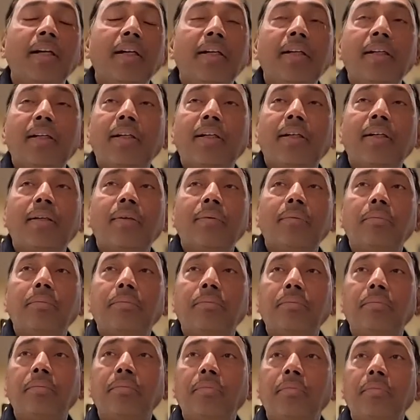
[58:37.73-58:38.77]
uh,
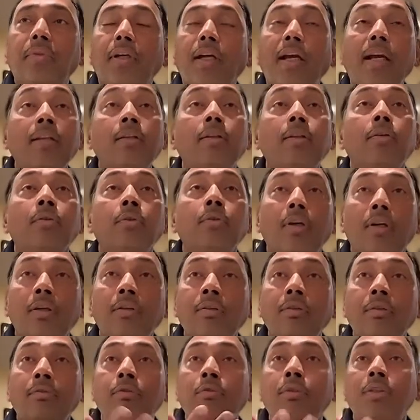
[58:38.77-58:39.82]
and
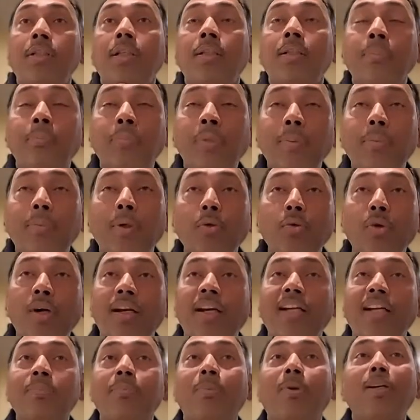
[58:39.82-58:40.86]
those are the people who are
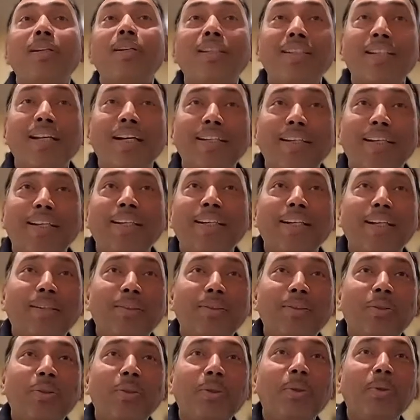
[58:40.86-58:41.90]
expert in that area
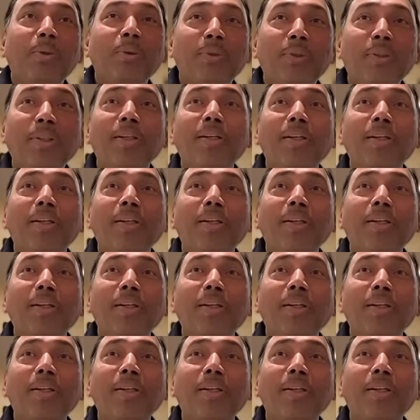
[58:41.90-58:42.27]
so